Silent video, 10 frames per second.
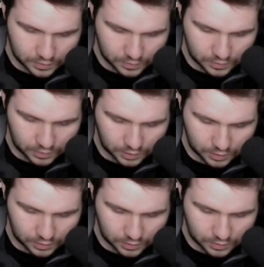Yeah.
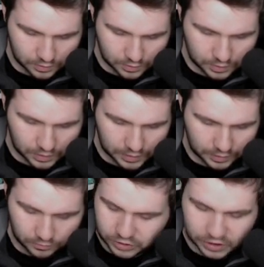And
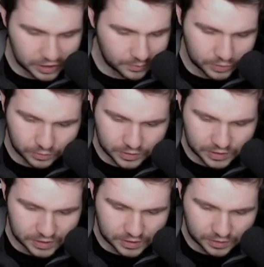we're just gonna keep doing
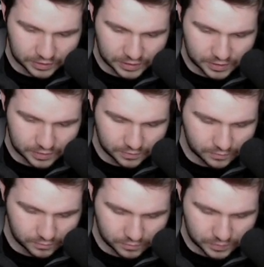this until
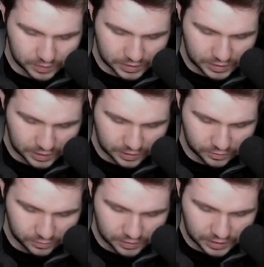this
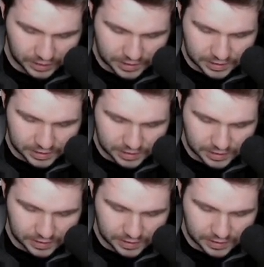unit dies.